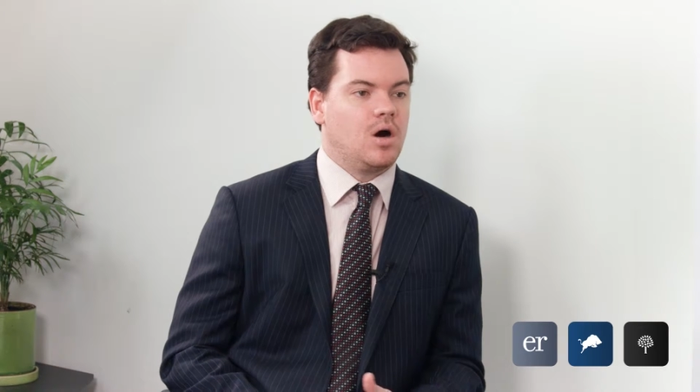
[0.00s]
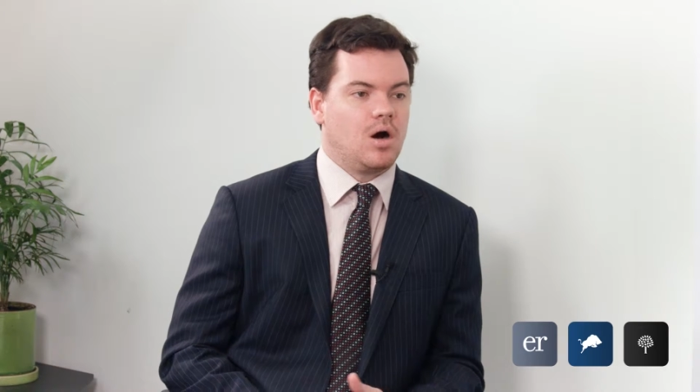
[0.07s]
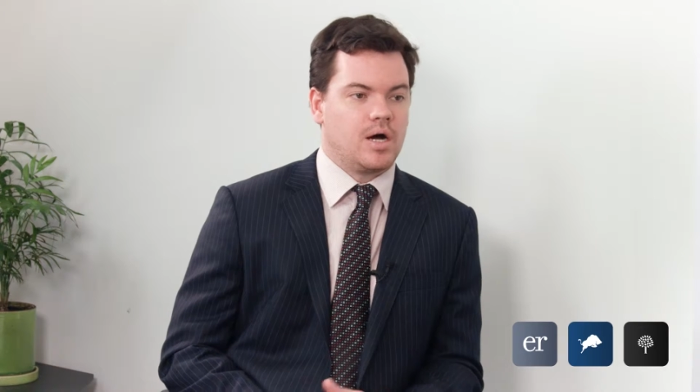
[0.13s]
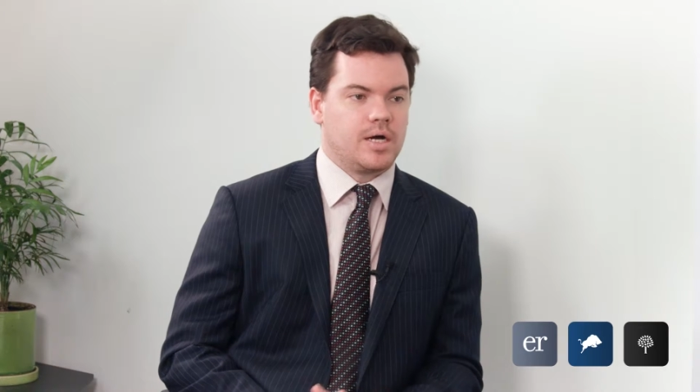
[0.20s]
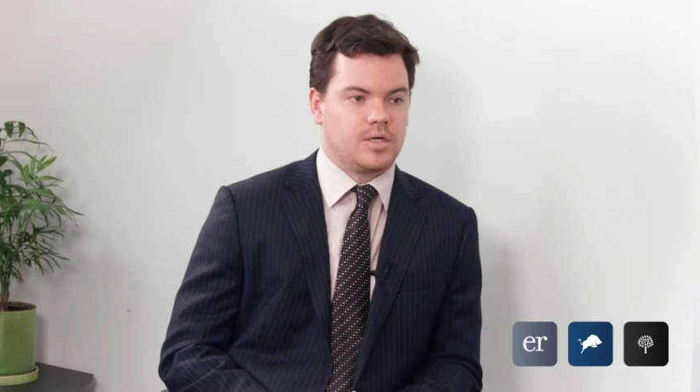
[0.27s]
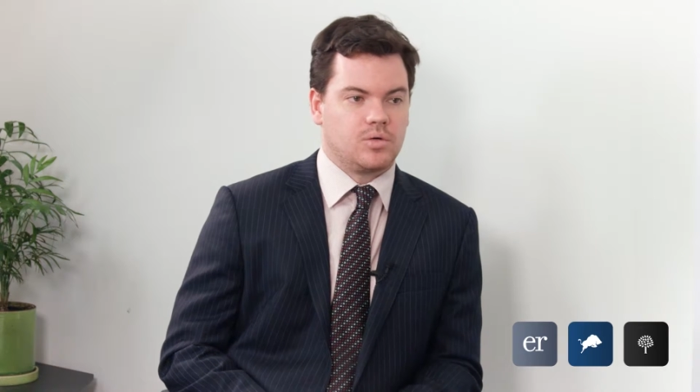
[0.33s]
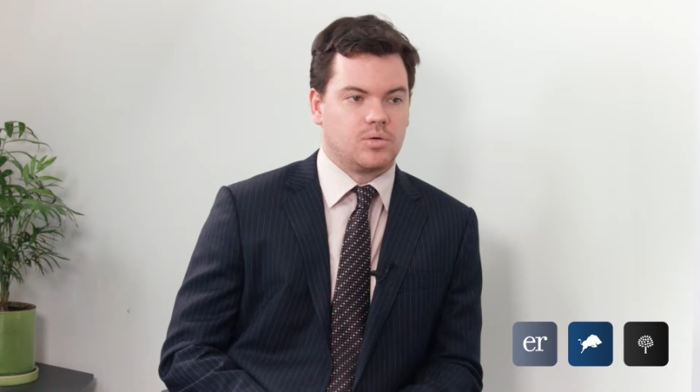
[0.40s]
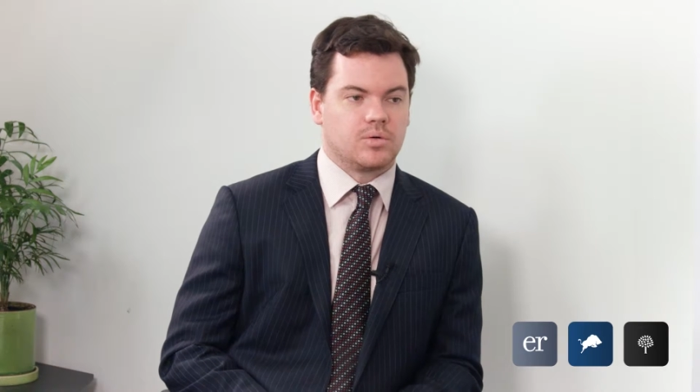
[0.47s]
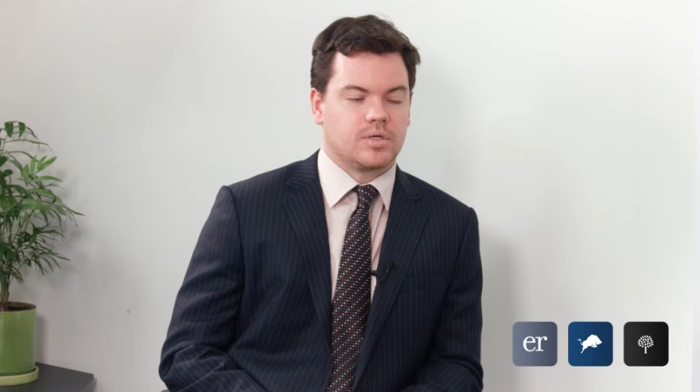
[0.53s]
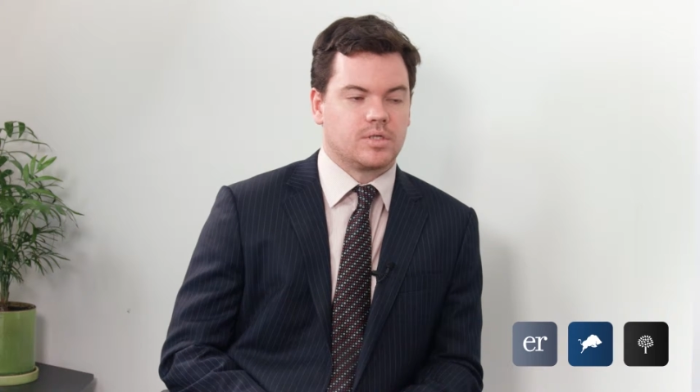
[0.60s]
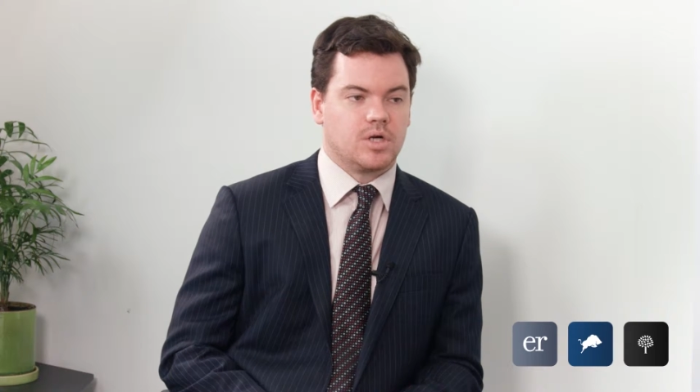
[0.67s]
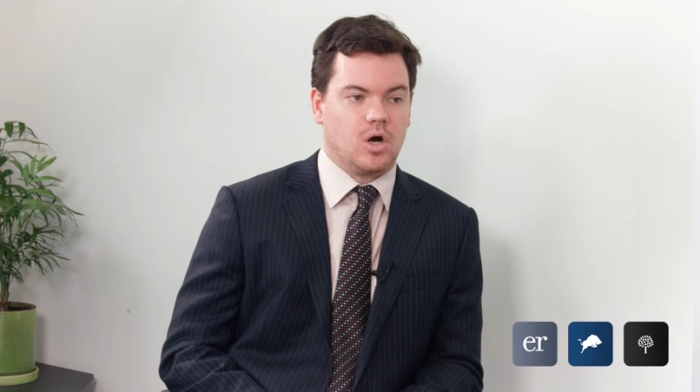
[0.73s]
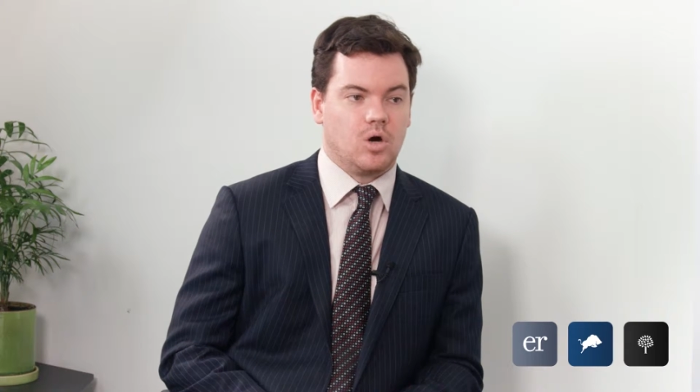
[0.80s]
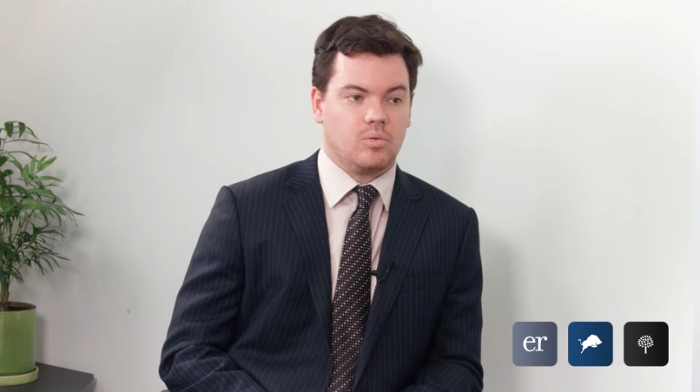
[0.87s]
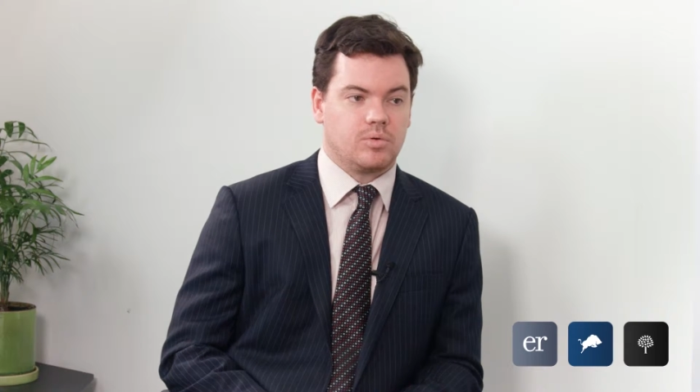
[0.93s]
iron ore and
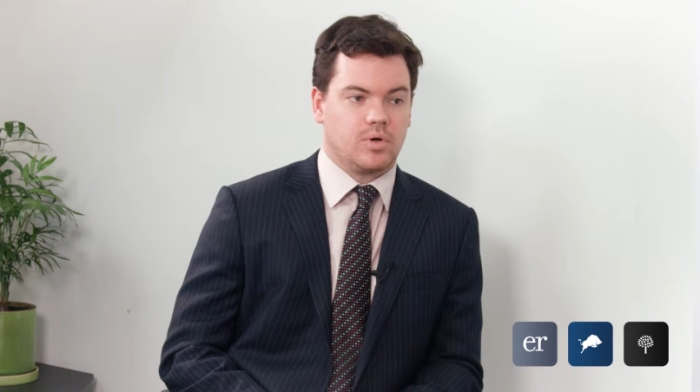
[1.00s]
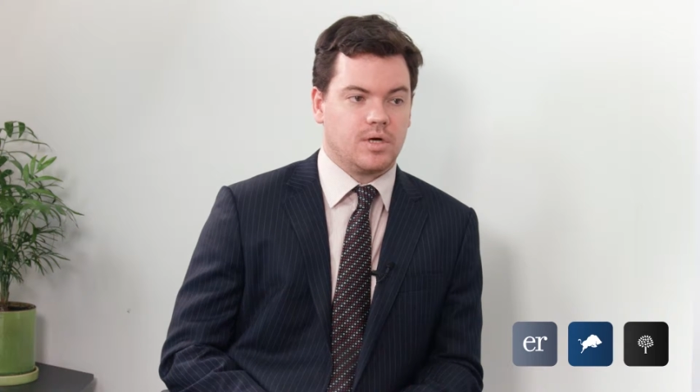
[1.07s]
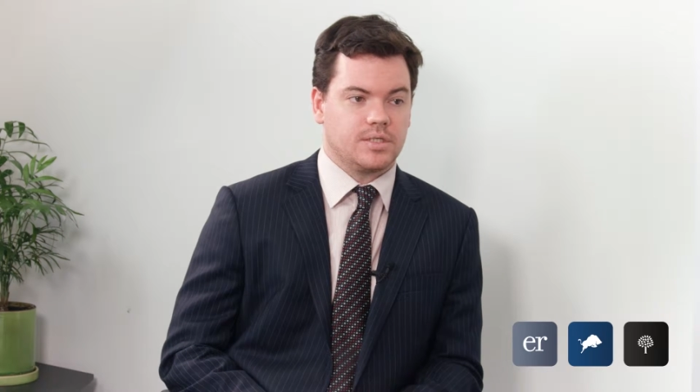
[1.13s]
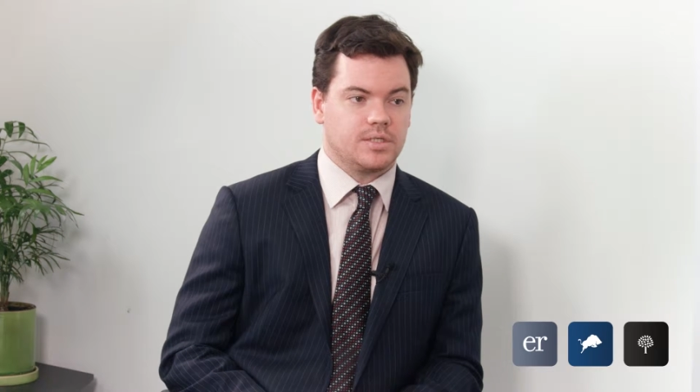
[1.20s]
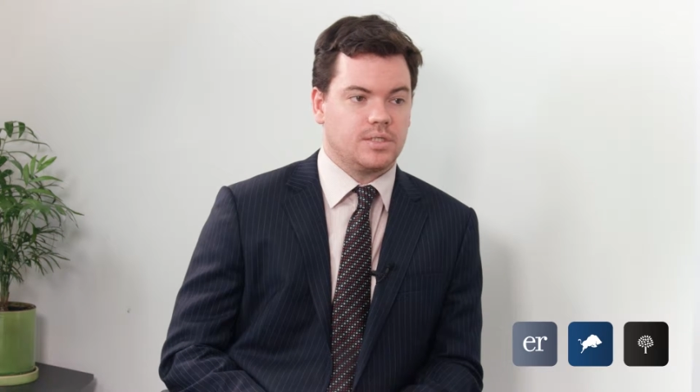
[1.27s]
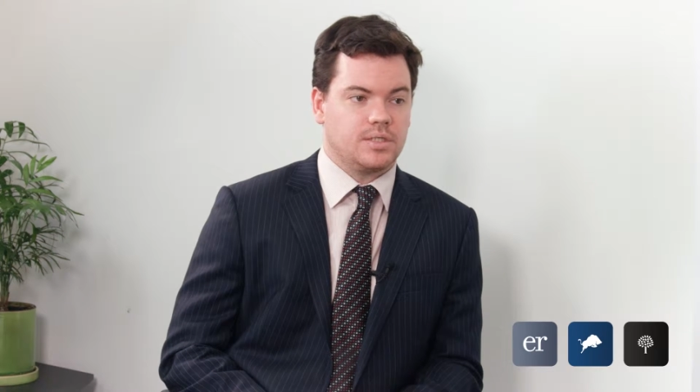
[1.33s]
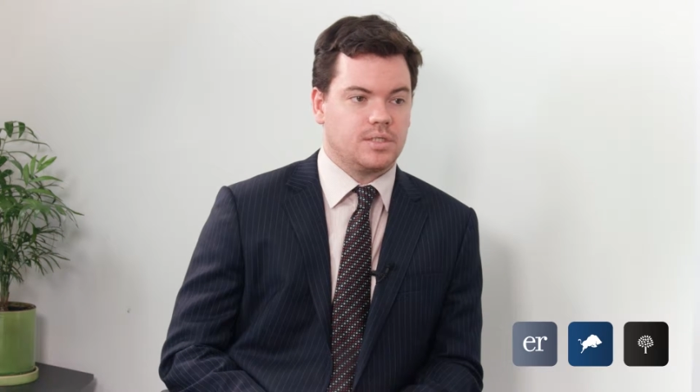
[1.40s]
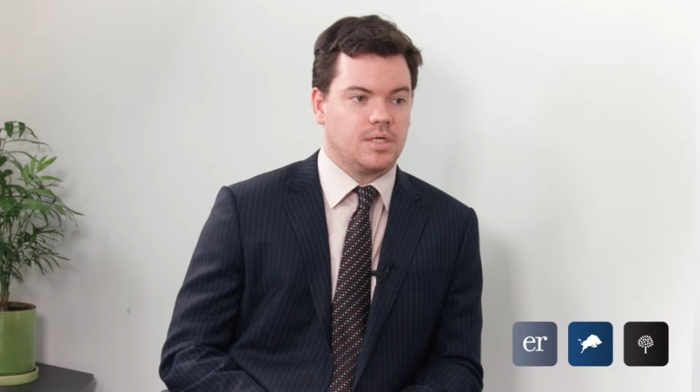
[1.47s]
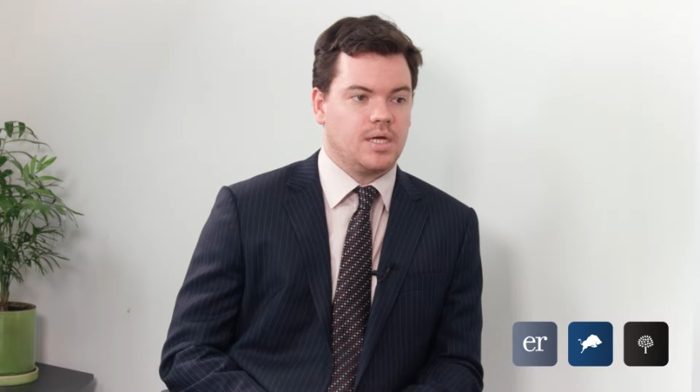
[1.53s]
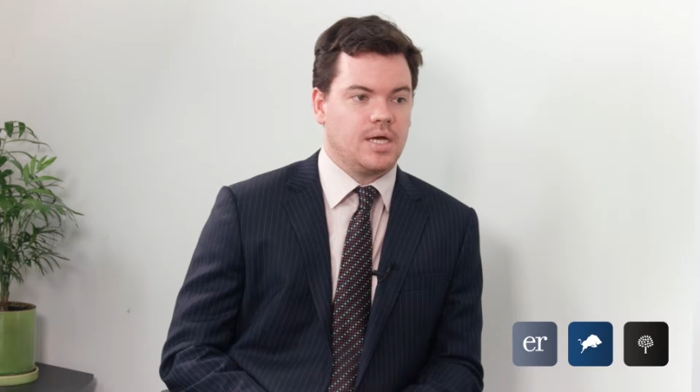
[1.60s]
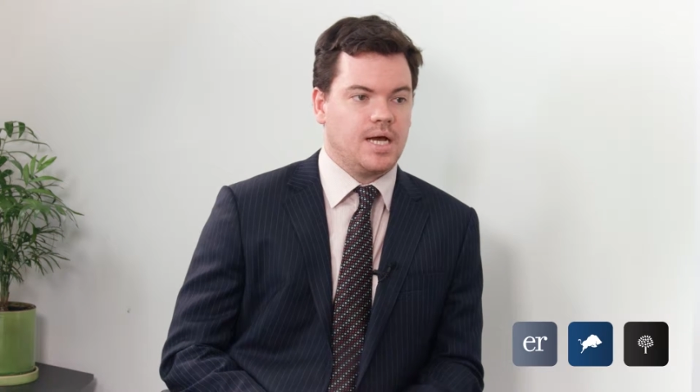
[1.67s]
coal prices,